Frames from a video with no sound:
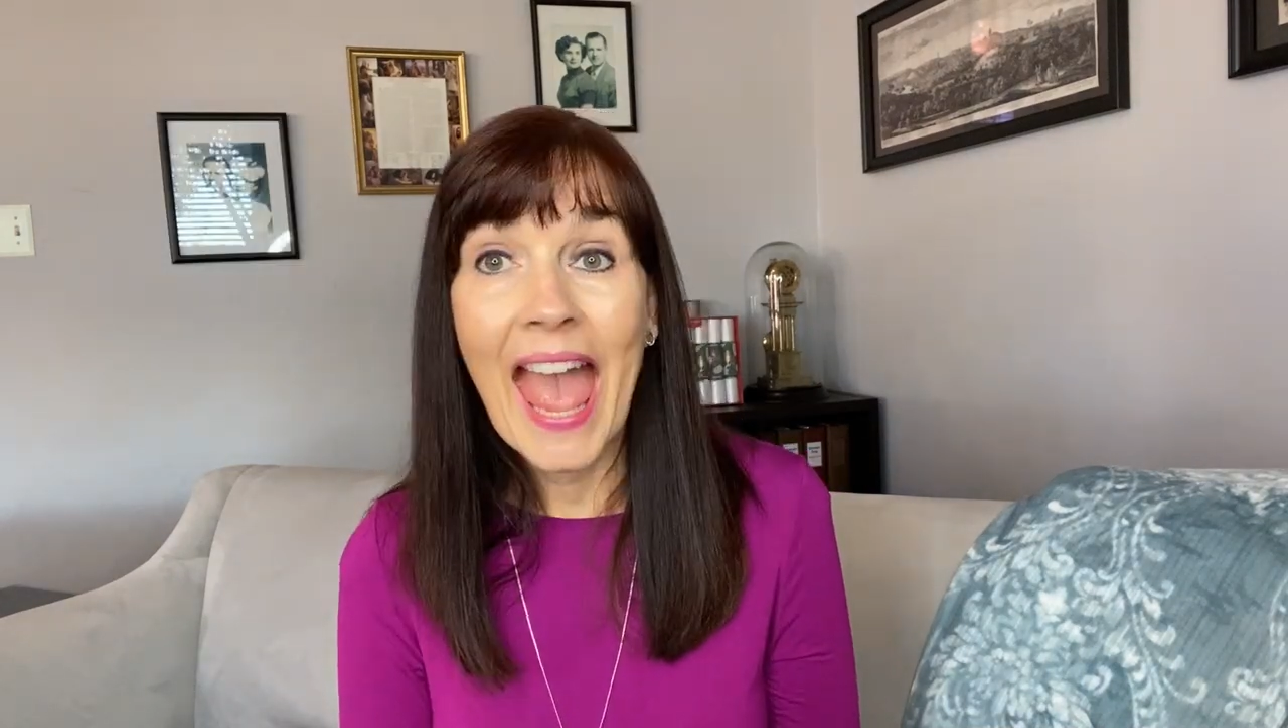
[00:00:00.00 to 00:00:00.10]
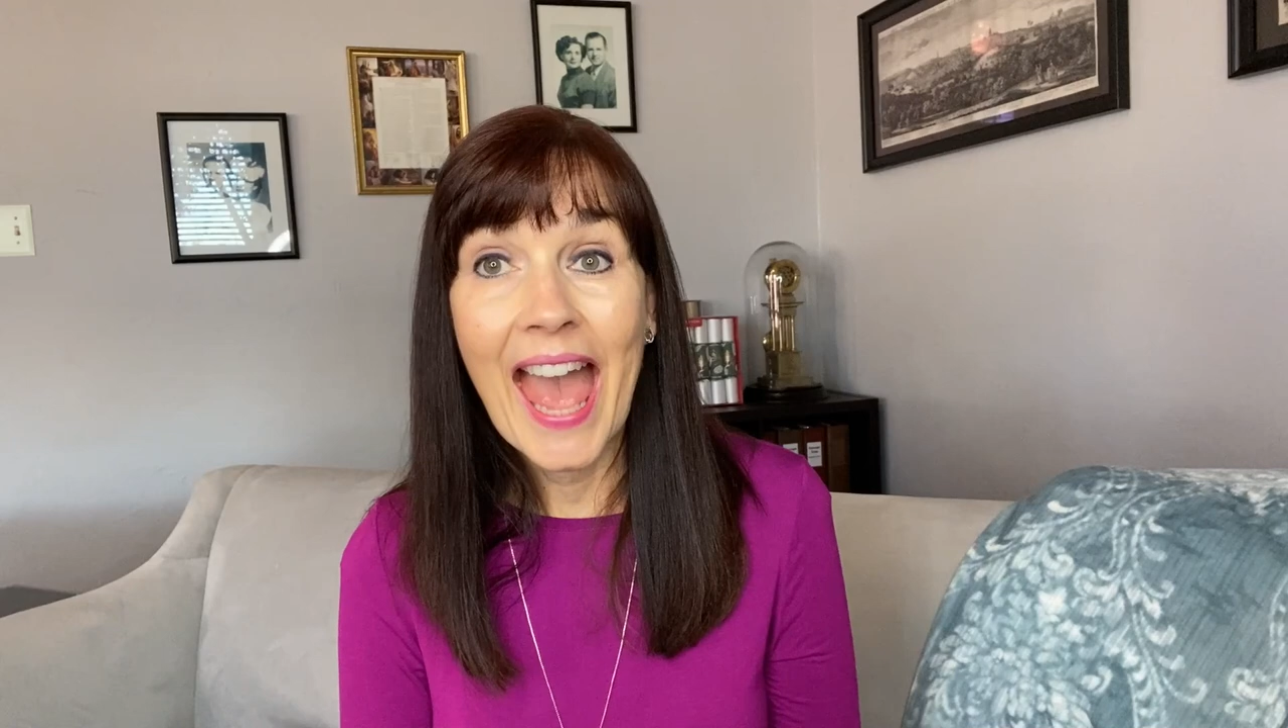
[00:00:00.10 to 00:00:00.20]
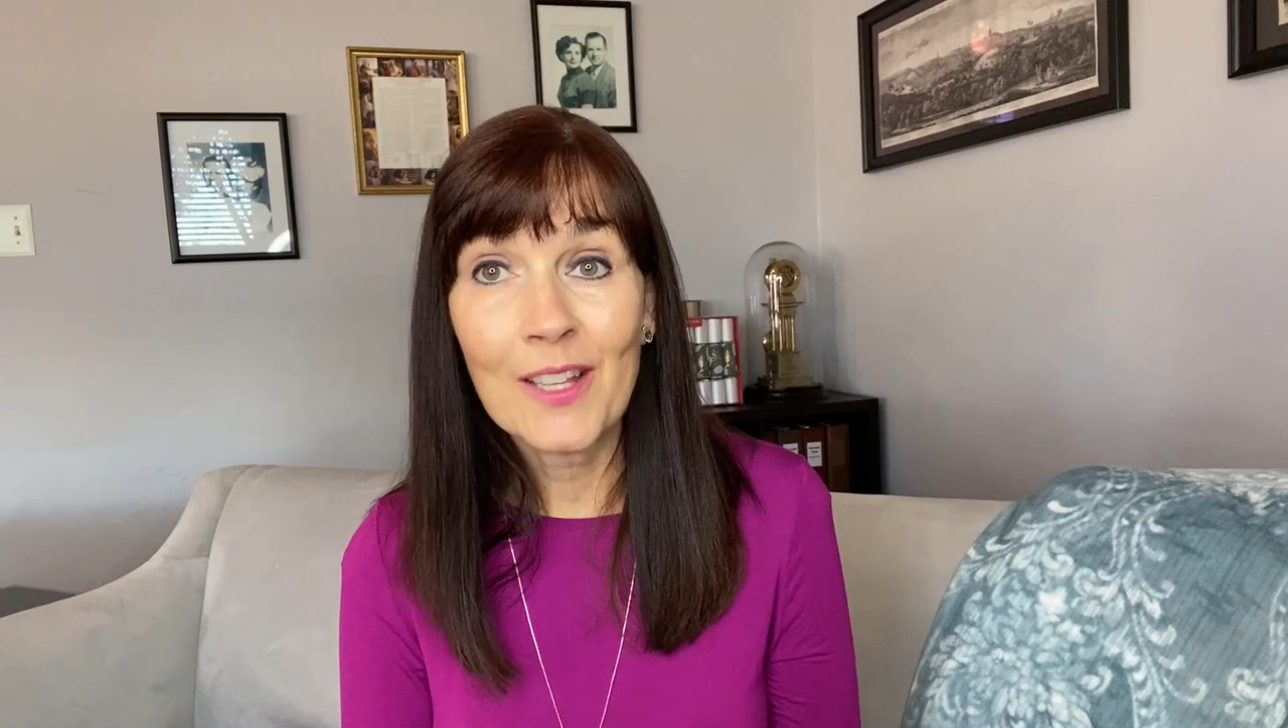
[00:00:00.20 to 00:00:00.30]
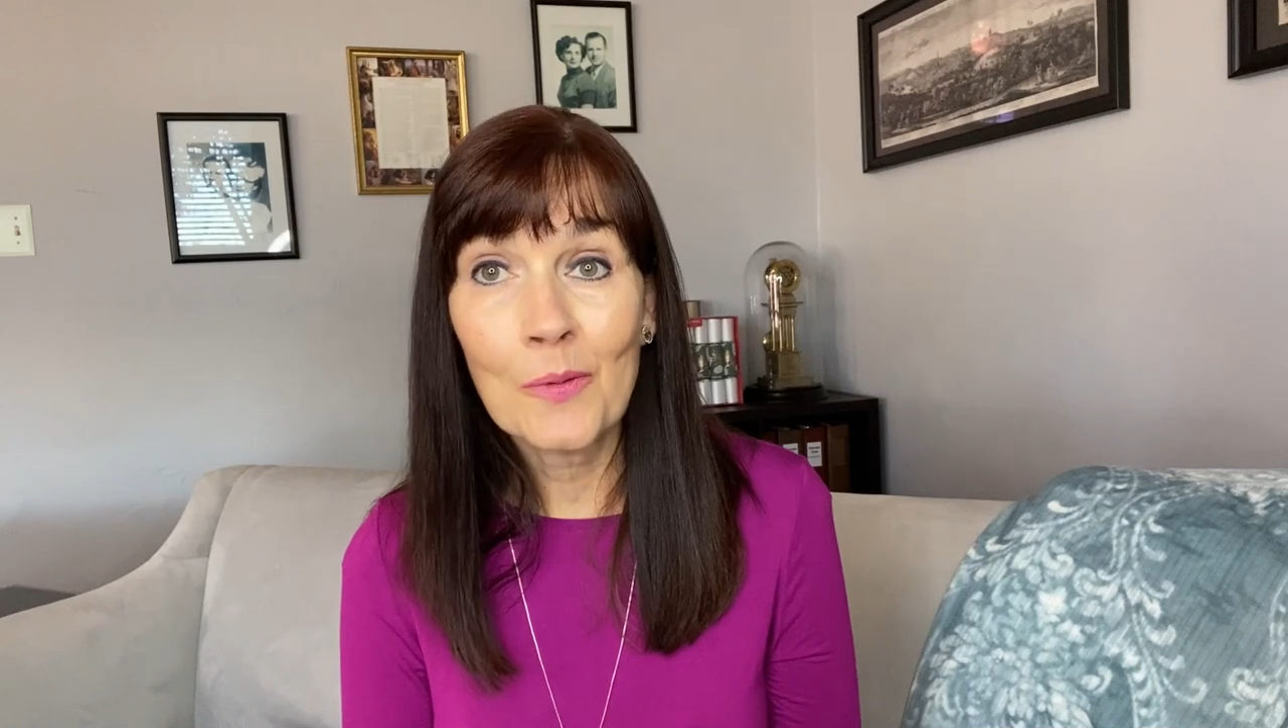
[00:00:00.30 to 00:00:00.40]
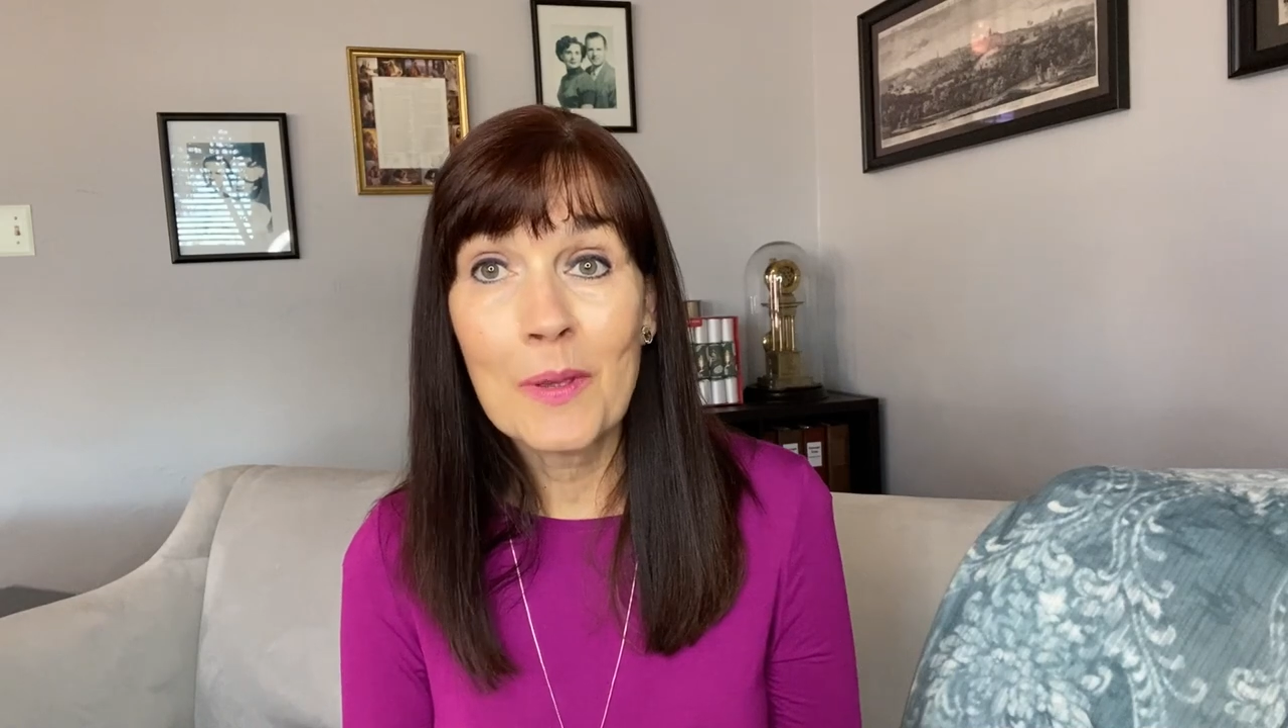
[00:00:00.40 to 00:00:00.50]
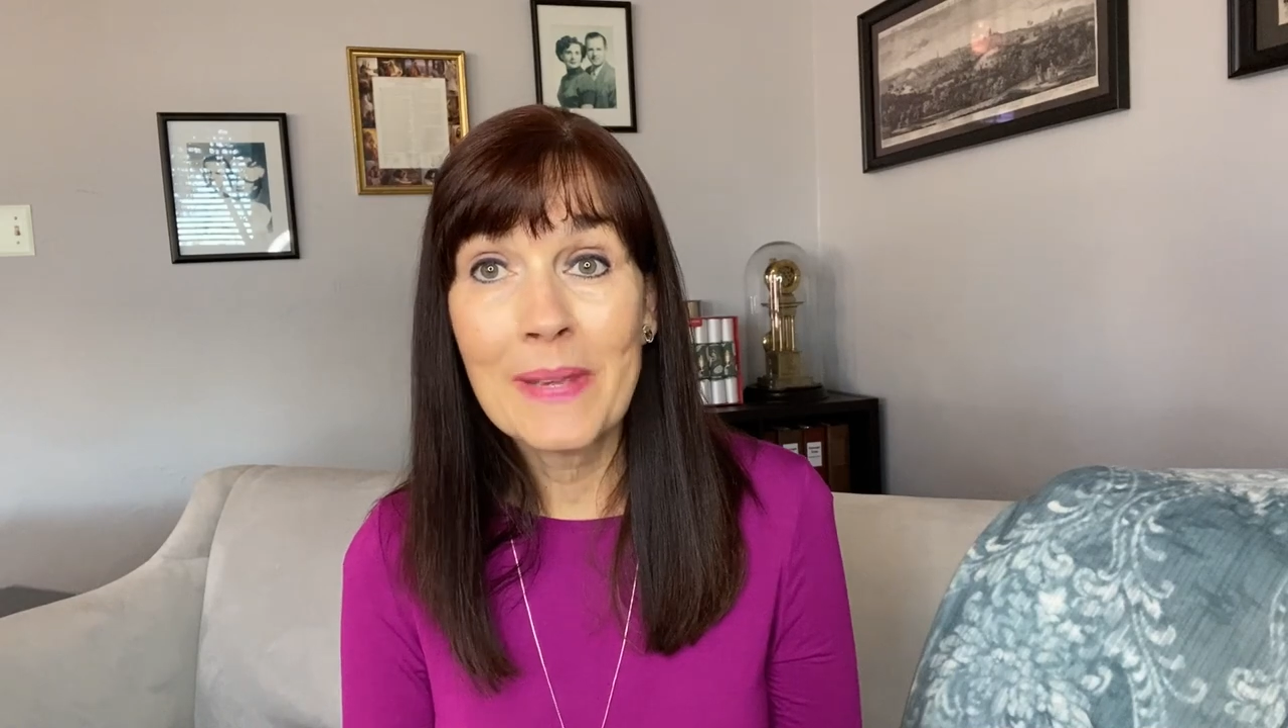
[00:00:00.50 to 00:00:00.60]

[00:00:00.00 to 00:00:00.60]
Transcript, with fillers: As we